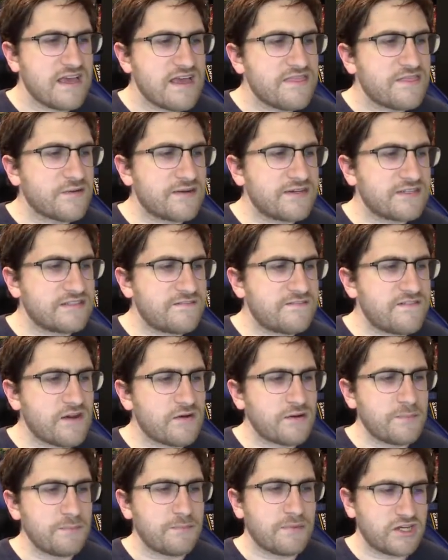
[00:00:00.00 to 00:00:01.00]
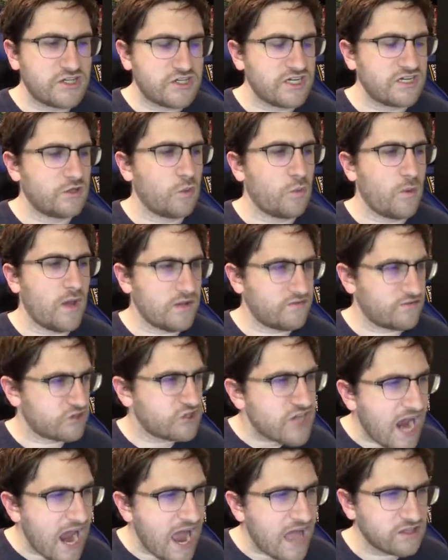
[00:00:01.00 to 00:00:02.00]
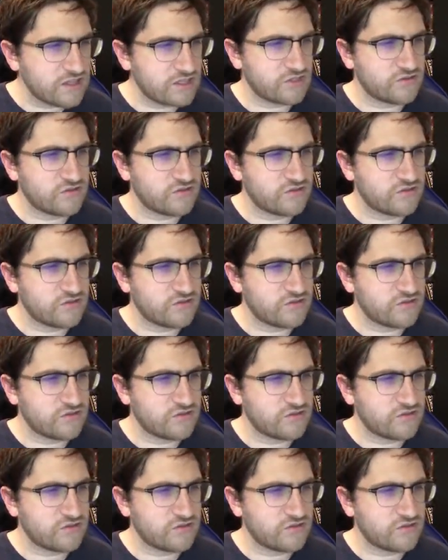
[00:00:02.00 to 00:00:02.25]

there isn't very much in the way of a challenge